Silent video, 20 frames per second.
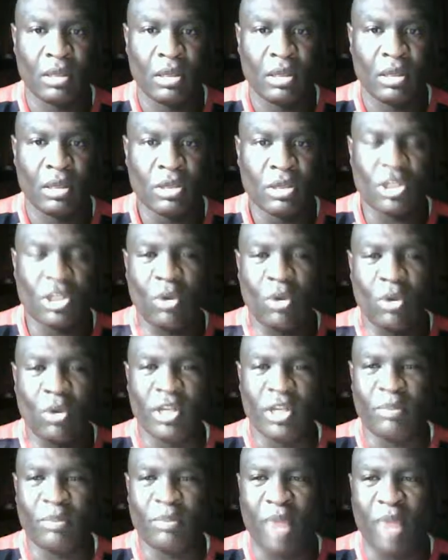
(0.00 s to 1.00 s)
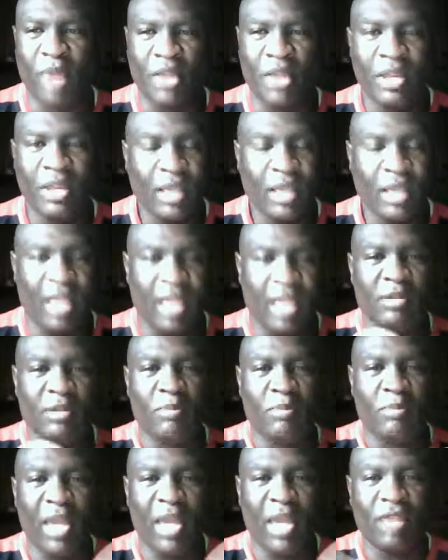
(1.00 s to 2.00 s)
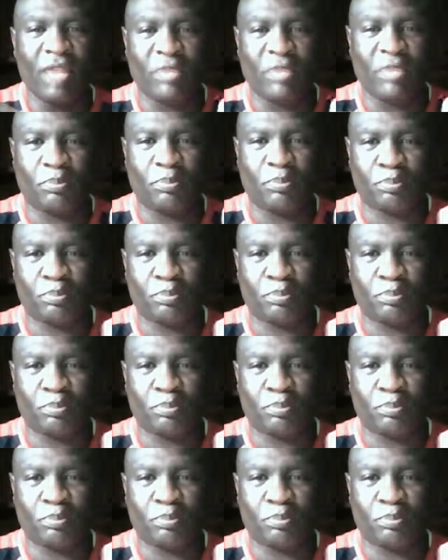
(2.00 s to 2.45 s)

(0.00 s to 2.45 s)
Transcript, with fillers: So when the brother and many of the